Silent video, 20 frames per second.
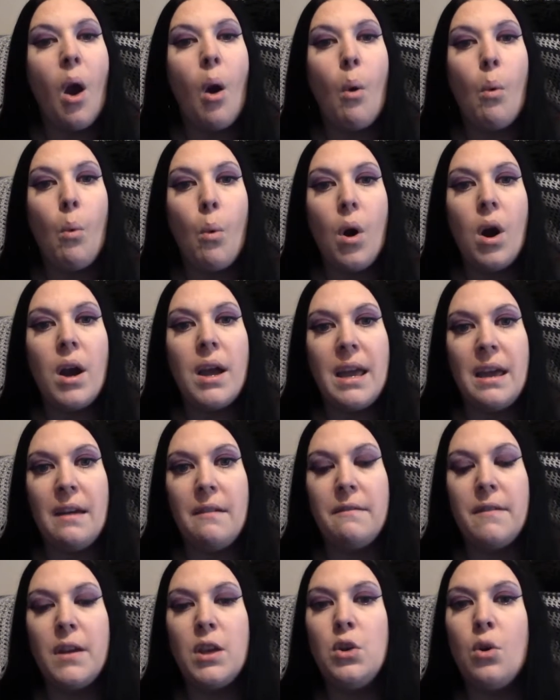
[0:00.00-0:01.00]
What
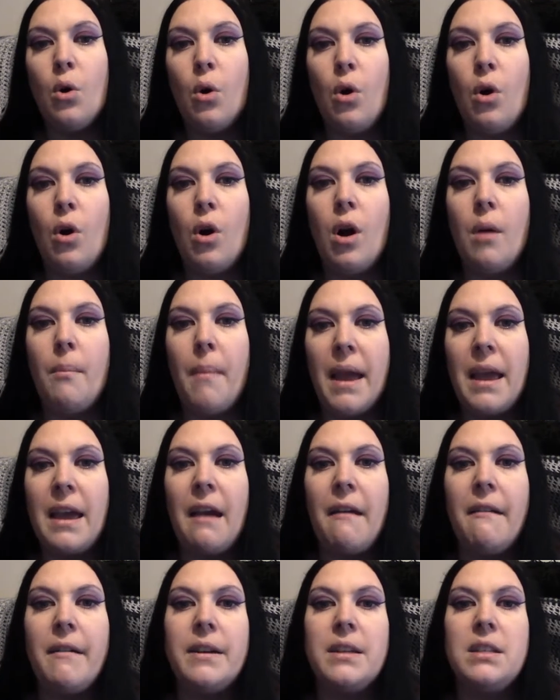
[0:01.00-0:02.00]
if your main
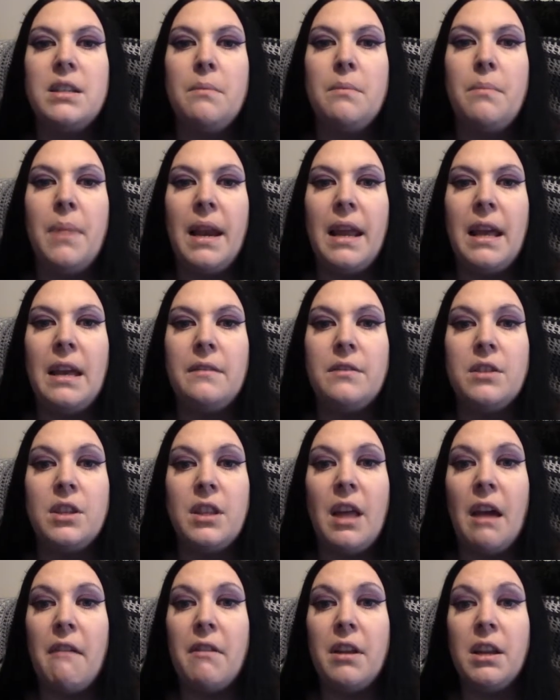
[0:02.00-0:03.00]
character believes that
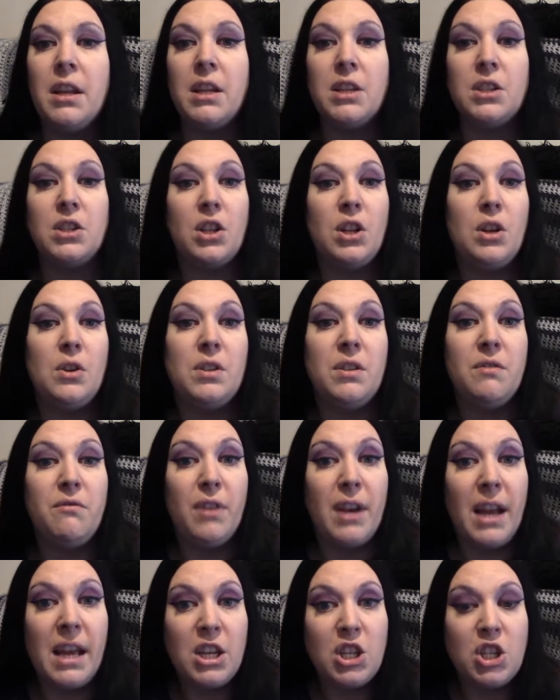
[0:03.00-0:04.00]
they're in an exclusive
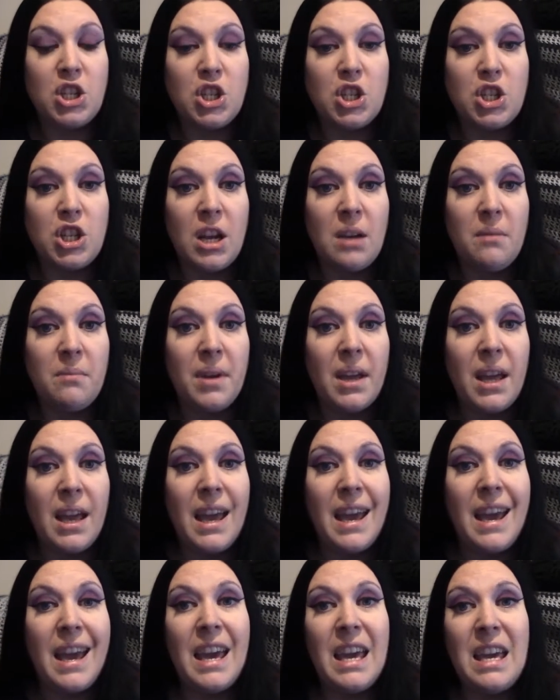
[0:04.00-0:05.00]
relationship,
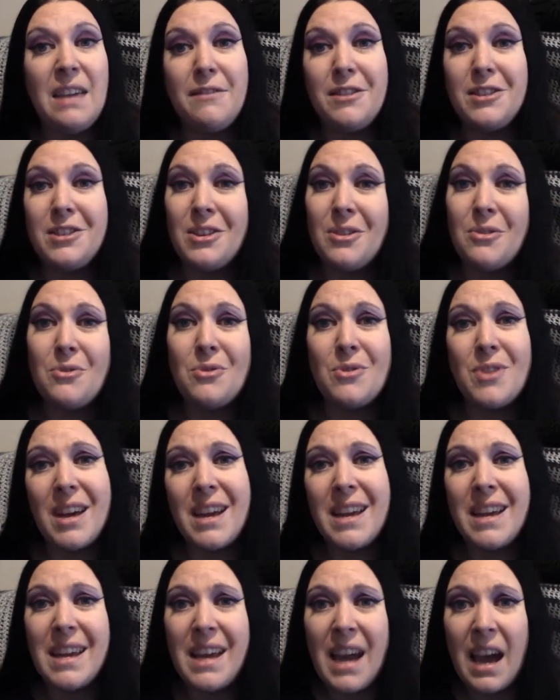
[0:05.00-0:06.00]
even though
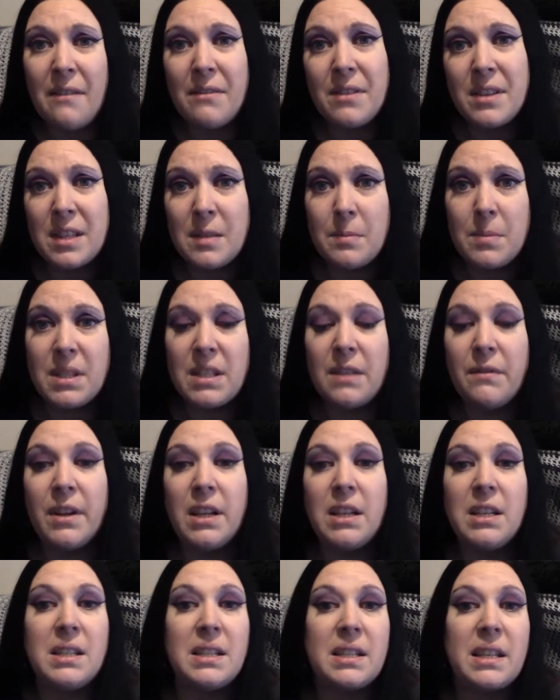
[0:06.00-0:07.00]
they haven't specifically
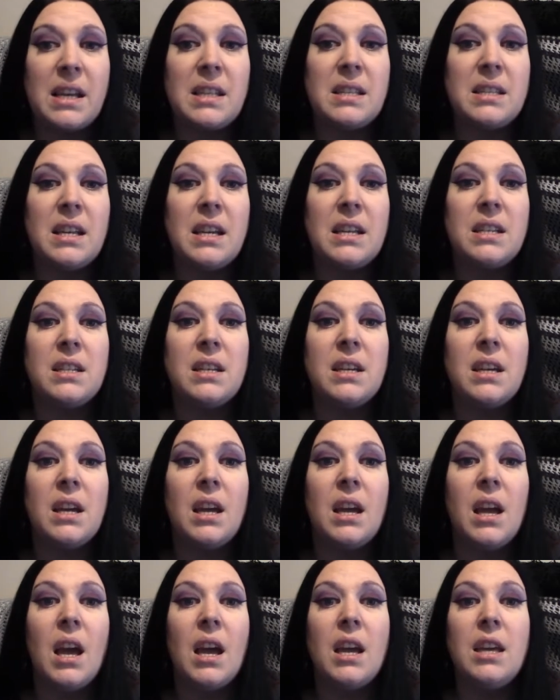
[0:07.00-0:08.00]
discussed it,
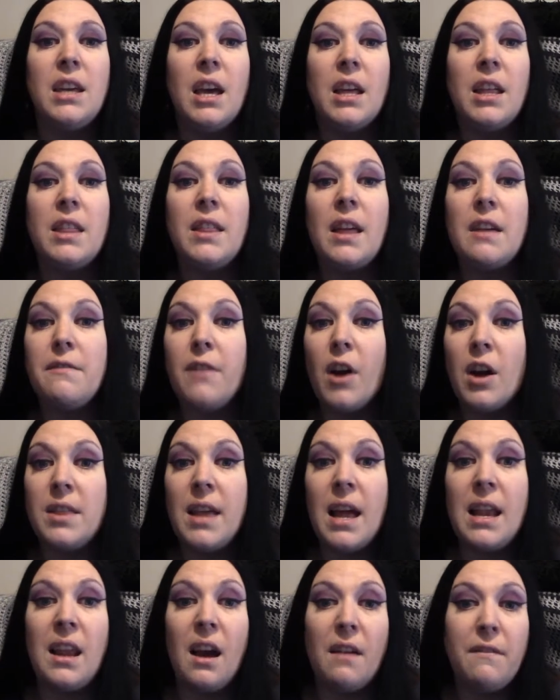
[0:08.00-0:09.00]
yet then they find
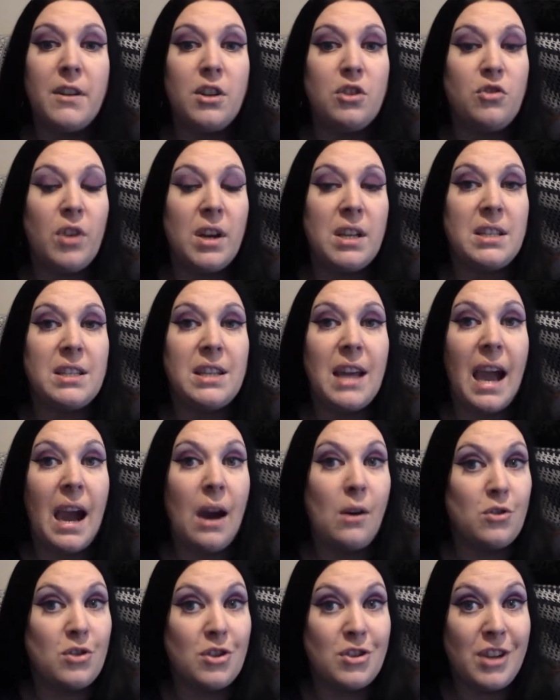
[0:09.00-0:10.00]
their love interest
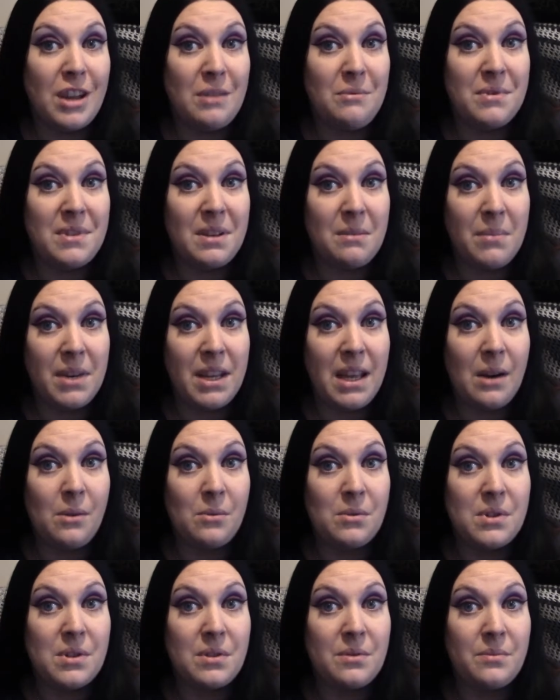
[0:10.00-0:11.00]
out on a date with somebody
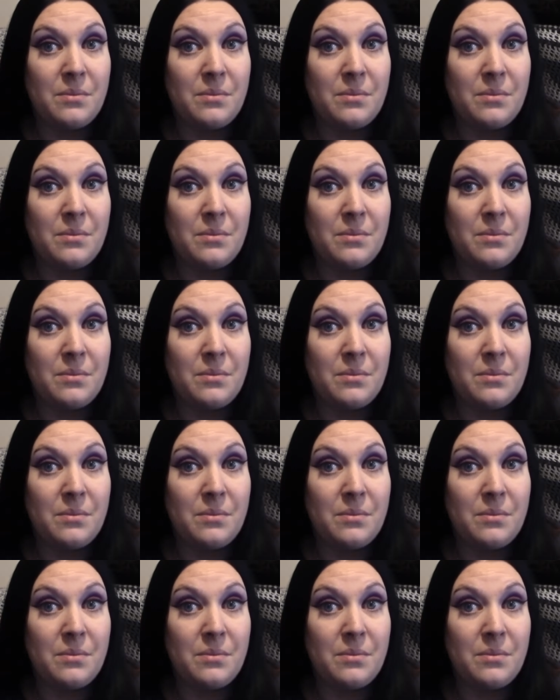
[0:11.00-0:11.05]
else?